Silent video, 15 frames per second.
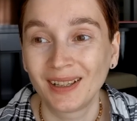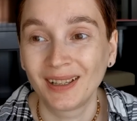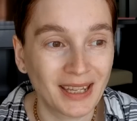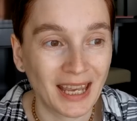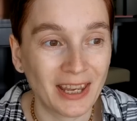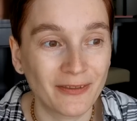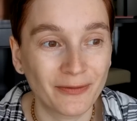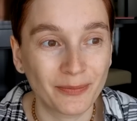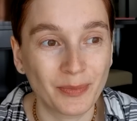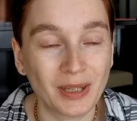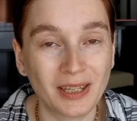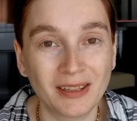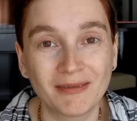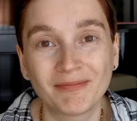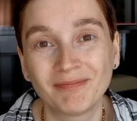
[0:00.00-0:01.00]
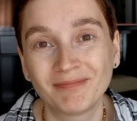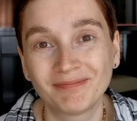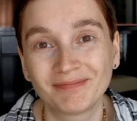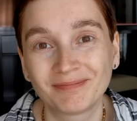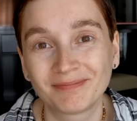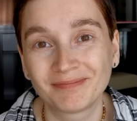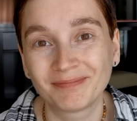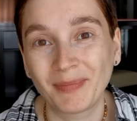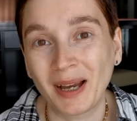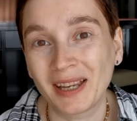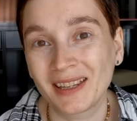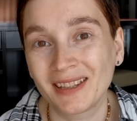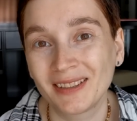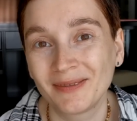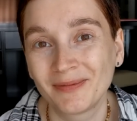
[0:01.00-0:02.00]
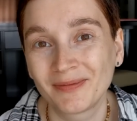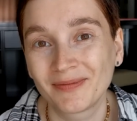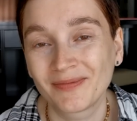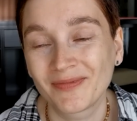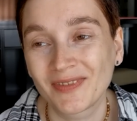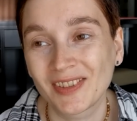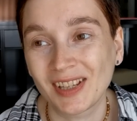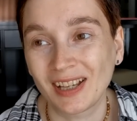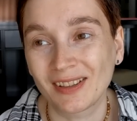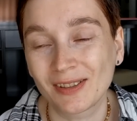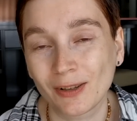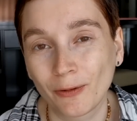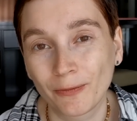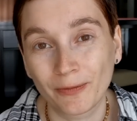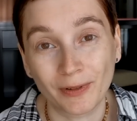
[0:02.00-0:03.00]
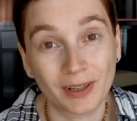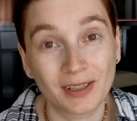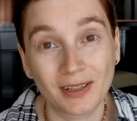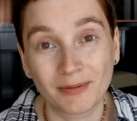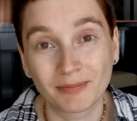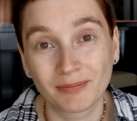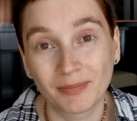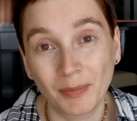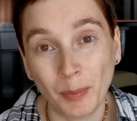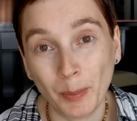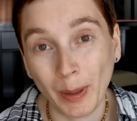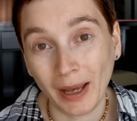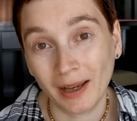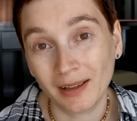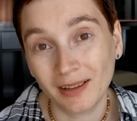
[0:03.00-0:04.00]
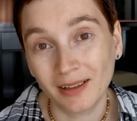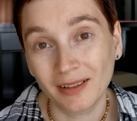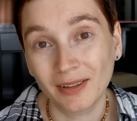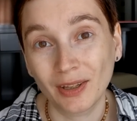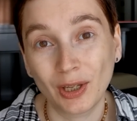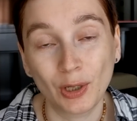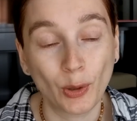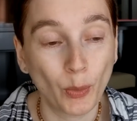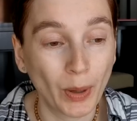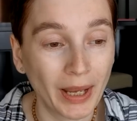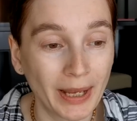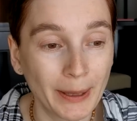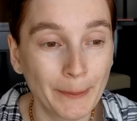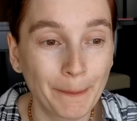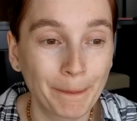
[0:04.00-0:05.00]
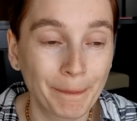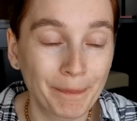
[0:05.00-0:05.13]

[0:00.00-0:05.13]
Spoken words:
gave me my sense of freedom back in a way,